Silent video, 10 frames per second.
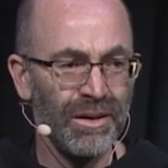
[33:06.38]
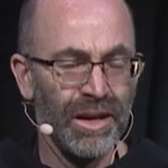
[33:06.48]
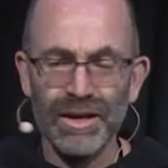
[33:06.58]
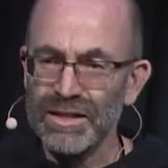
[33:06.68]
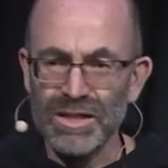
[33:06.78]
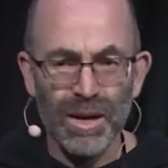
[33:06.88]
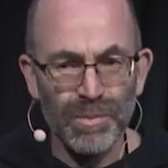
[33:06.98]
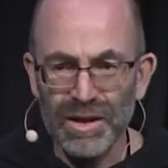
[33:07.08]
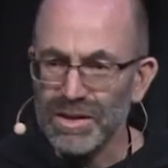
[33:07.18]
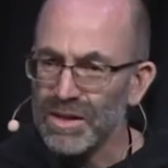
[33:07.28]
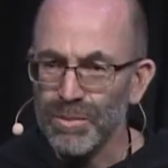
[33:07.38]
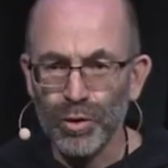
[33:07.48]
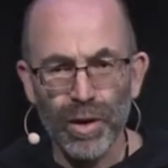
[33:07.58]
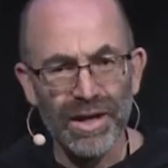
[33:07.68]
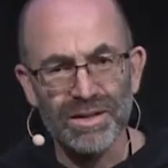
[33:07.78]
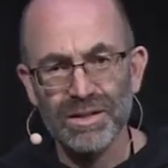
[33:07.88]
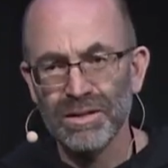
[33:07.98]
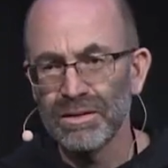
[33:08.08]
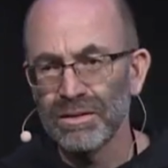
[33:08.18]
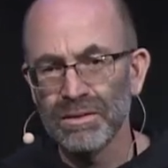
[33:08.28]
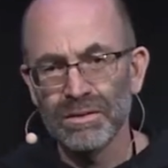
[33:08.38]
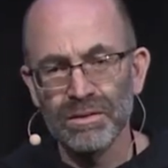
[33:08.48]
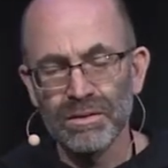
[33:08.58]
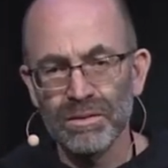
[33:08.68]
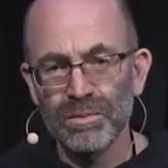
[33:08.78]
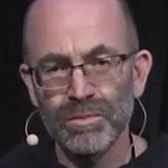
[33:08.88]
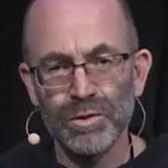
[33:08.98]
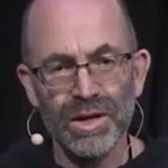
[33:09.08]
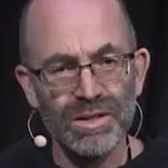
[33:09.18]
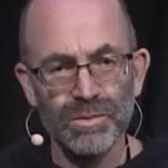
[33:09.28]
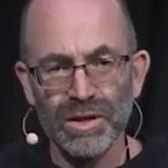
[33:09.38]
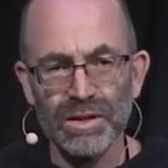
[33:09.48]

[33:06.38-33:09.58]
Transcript: And that's not because I'm great. Trust me.